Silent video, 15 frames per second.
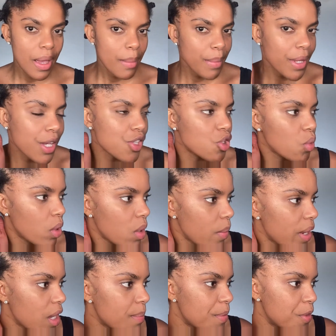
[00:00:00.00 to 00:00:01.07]
because you want to
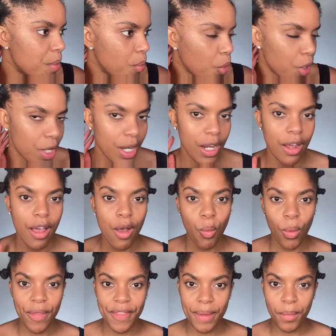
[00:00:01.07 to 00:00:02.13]
wake up in the morning
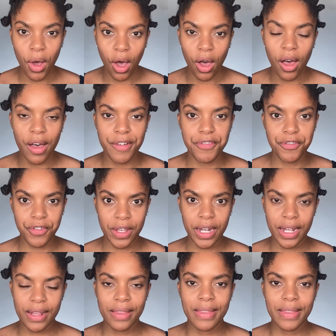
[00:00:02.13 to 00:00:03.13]
with them all fitted.